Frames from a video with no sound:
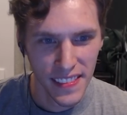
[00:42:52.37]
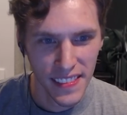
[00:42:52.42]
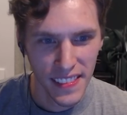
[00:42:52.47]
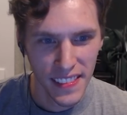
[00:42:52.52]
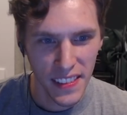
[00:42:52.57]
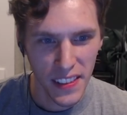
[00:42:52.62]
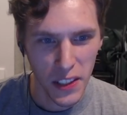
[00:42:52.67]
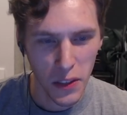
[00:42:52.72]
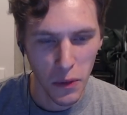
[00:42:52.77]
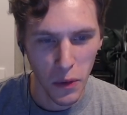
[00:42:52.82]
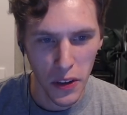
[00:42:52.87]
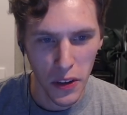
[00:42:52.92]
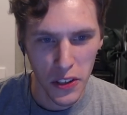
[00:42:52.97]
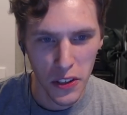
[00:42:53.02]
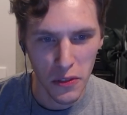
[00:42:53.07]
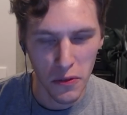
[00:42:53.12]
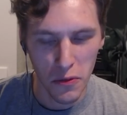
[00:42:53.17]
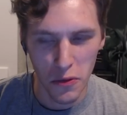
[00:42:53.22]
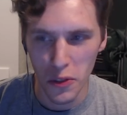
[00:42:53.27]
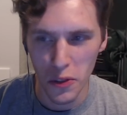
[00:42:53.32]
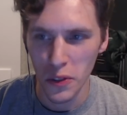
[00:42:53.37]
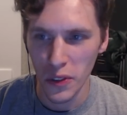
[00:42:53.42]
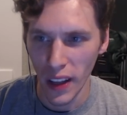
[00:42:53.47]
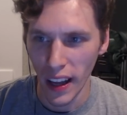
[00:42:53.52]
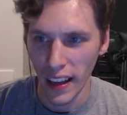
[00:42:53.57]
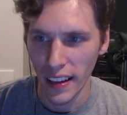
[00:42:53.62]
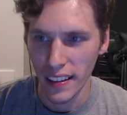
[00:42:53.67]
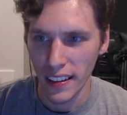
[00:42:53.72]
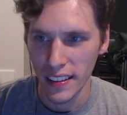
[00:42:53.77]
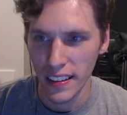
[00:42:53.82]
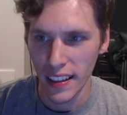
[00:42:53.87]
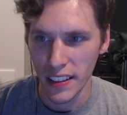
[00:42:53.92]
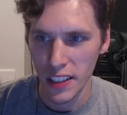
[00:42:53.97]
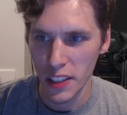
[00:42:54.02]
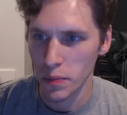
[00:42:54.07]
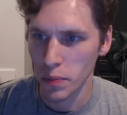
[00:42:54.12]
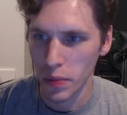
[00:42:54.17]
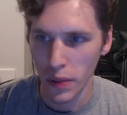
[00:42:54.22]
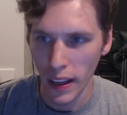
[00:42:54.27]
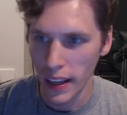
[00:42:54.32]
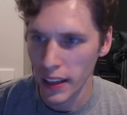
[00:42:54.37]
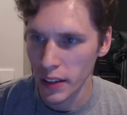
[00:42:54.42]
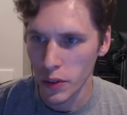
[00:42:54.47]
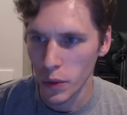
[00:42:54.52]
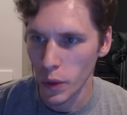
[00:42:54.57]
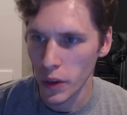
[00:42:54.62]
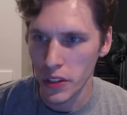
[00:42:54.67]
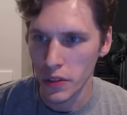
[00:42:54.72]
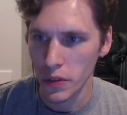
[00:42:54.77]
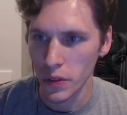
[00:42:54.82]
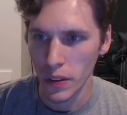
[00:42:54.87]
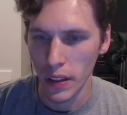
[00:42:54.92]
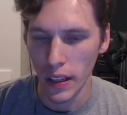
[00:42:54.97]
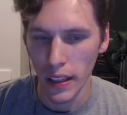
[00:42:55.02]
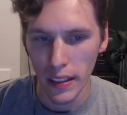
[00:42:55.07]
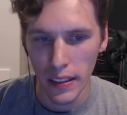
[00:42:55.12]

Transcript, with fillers: Twitch roulette. Like just play Twitch roulette.